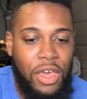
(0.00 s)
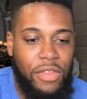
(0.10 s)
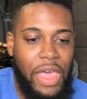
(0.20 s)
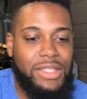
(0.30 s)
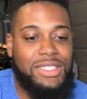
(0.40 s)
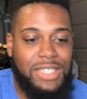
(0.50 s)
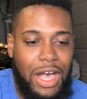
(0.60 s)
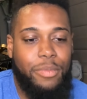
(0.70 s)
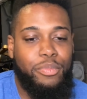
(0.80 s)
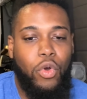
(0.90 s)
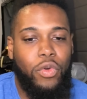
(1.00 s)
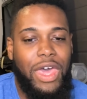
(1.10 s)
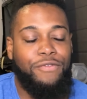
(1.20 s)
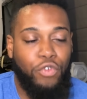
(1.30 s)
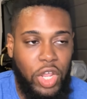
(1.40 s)
that stop or
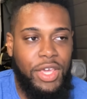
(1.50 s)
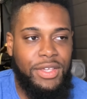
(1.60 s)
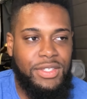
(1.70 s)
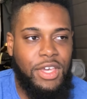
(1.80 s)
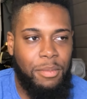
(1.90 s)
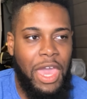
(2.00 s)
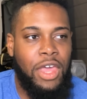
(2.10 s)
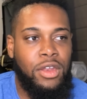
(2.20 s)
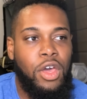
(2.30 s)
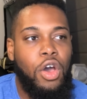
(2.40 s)
that freeze command